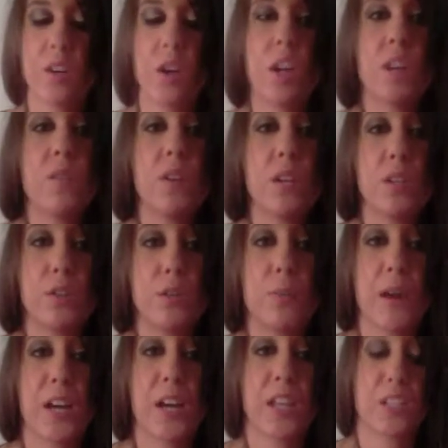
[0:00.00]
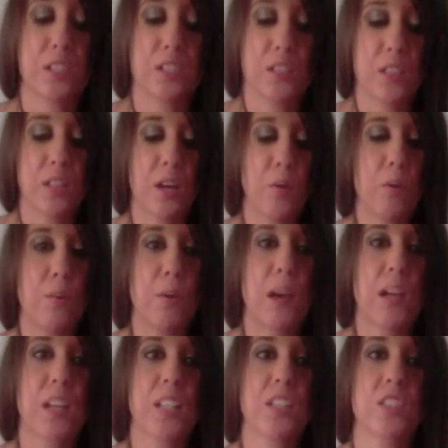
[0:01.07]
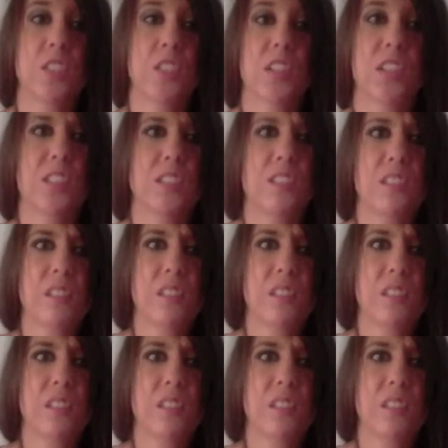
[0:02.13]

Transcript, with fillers: Not even in two packages, in that one package, like,